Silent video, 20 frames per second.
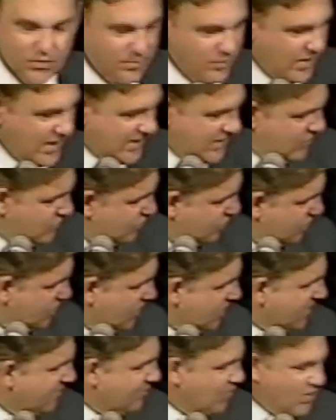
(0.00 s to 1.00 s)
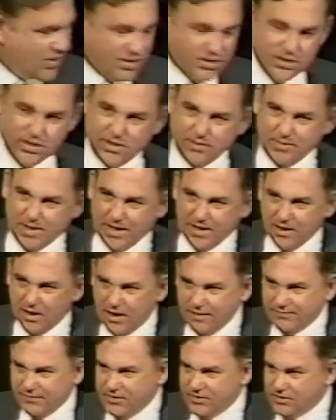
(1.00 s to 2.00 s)
bring those storyboards into my
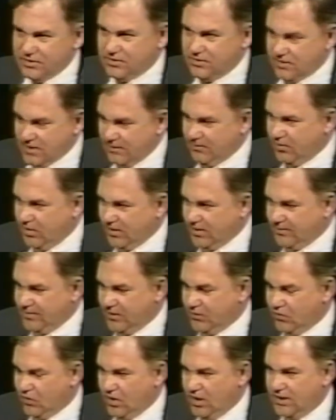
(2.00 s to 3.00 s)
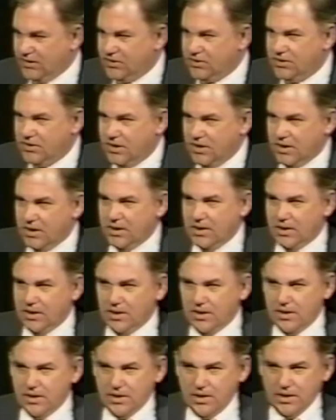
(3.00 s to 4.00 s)
office, they brought them in once,
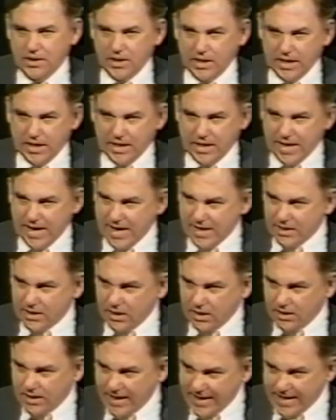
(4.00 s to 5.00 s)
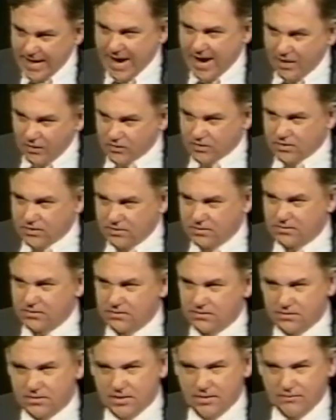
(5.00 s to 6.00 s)
and had a layout
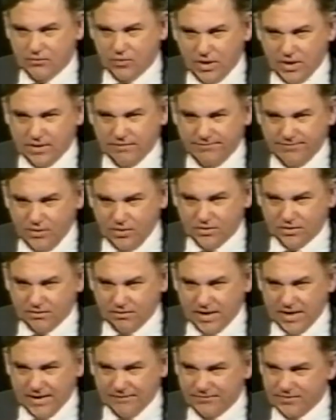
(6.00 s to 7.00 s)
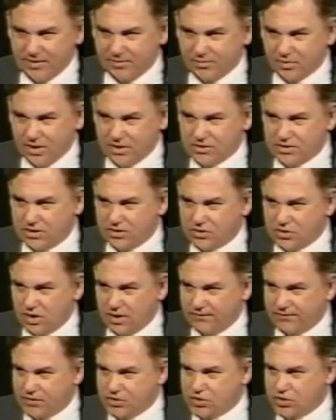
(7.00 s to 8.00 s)
of what a photograph in the President's
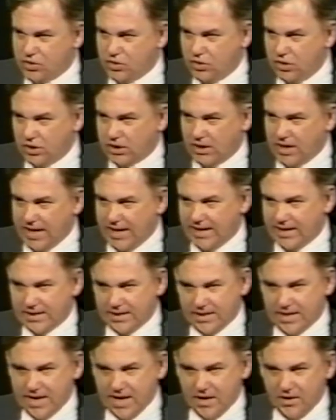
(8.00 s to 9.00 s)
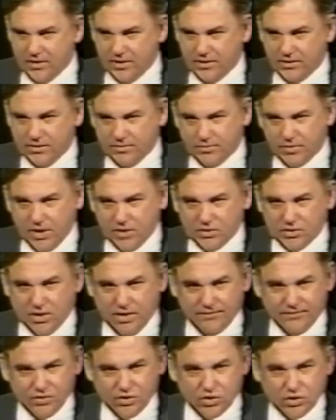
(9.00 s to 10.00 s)
office should look like and how the press
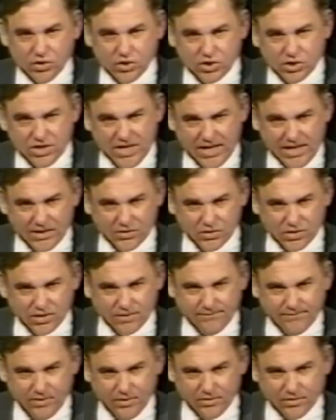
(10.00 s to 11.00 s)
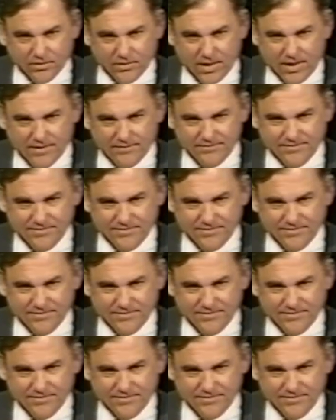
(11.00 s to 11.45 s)
office should stage that photograph.